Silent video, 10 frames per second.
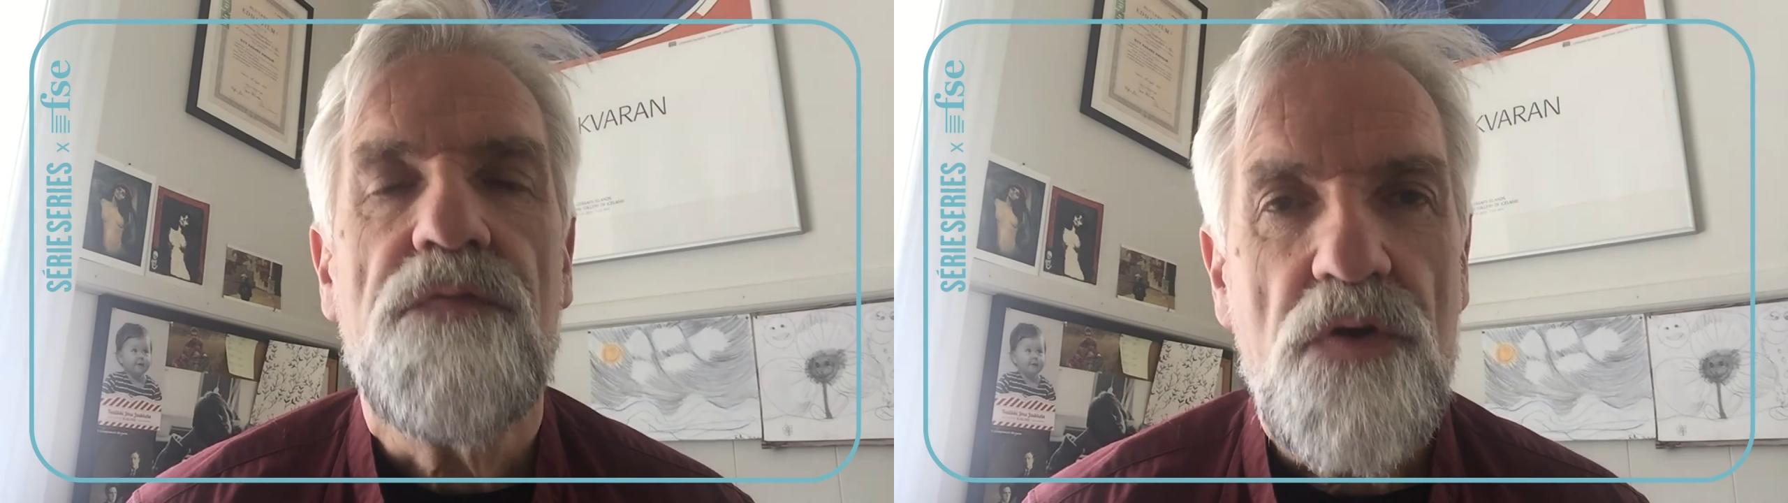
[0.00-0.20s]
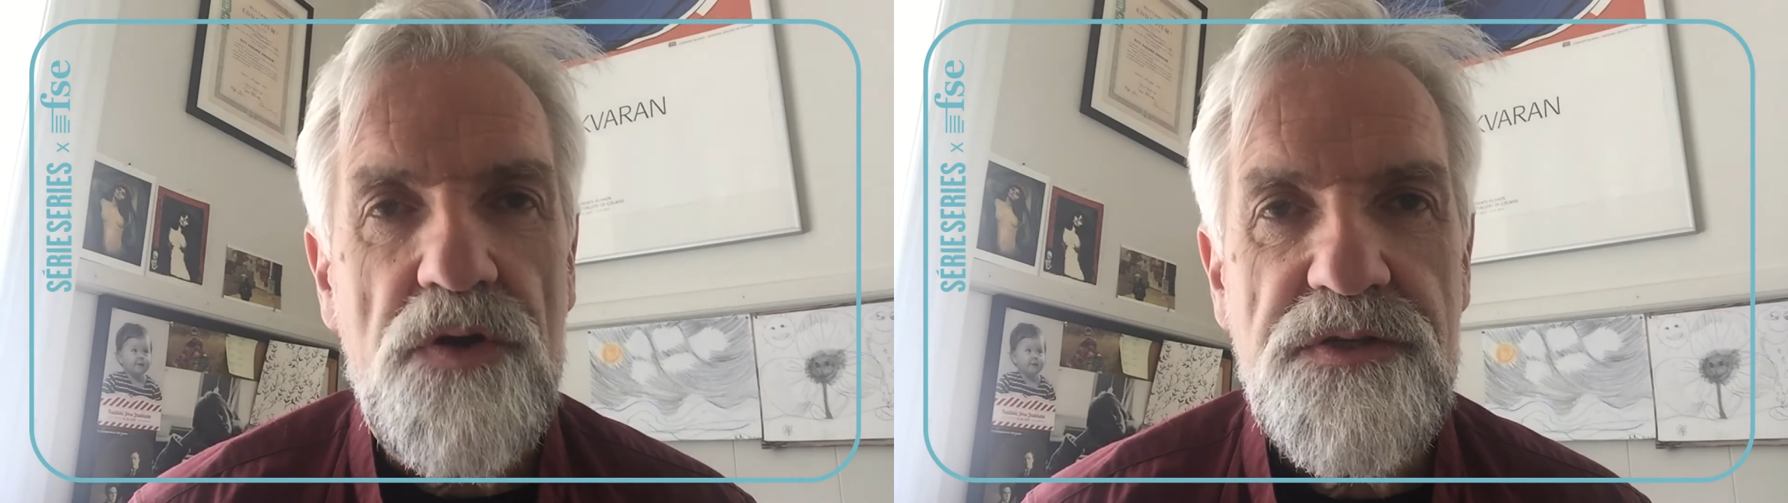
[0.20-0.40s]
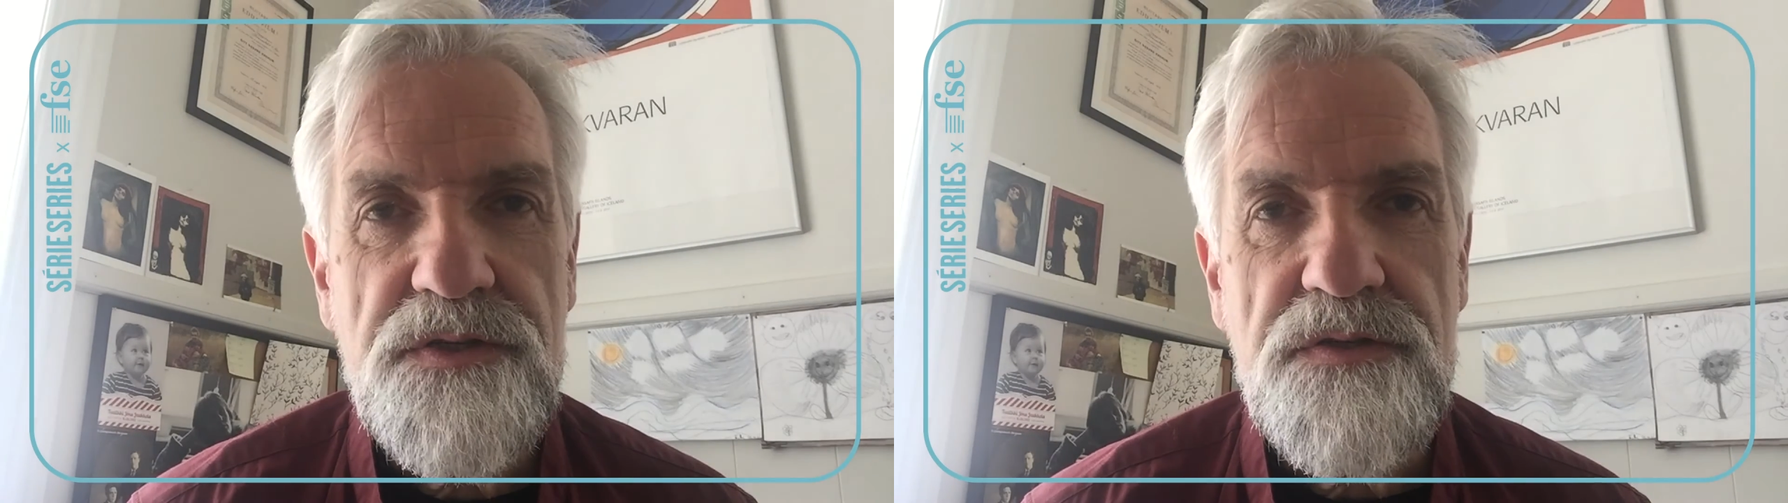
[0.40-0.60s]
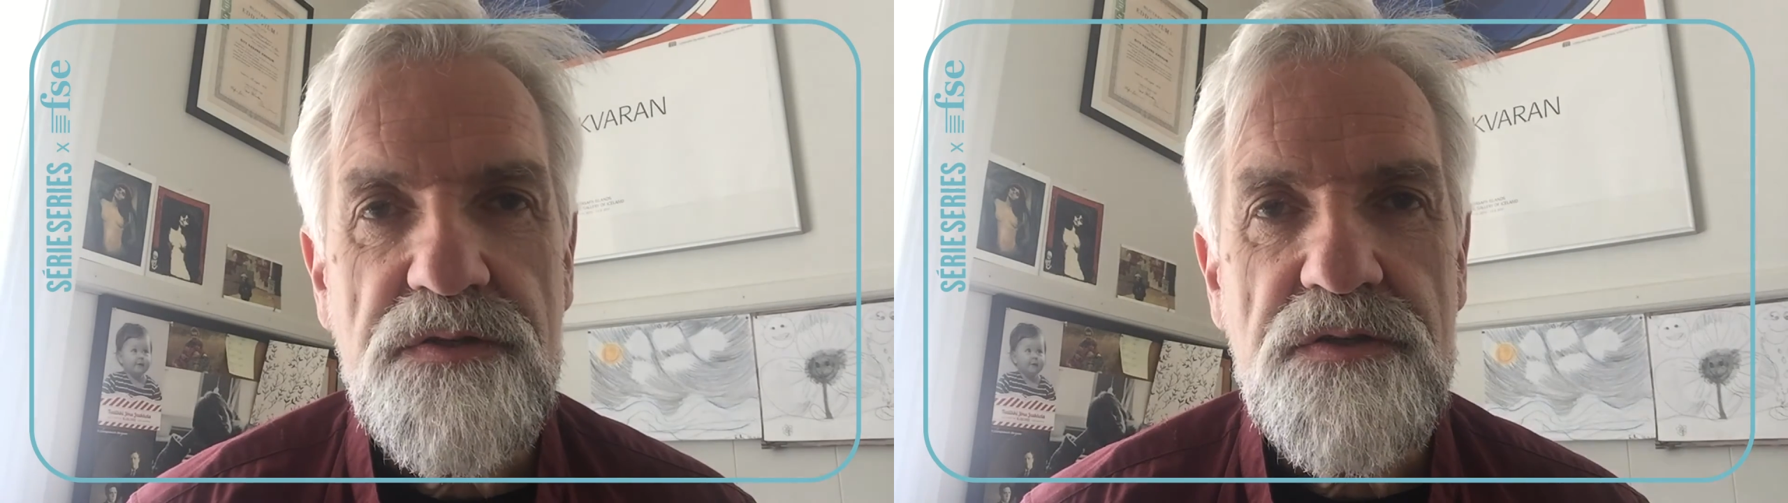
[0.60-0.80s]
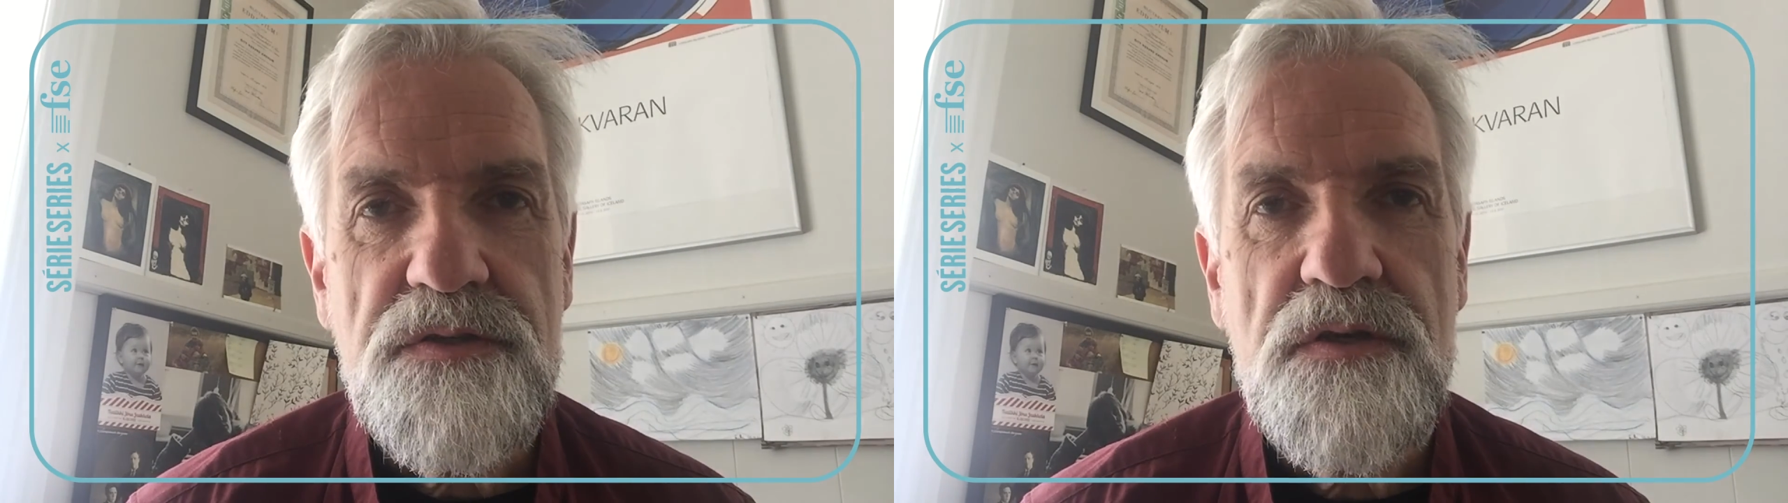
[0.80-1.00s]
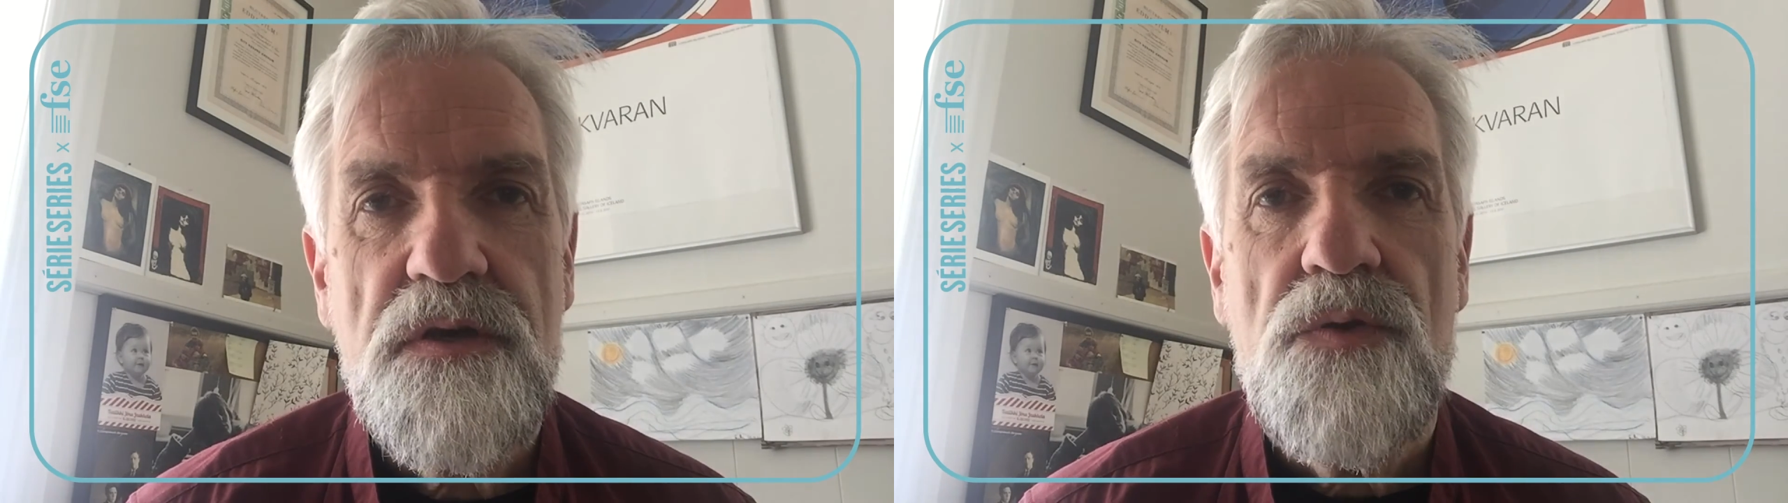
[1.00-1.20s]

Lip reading: voices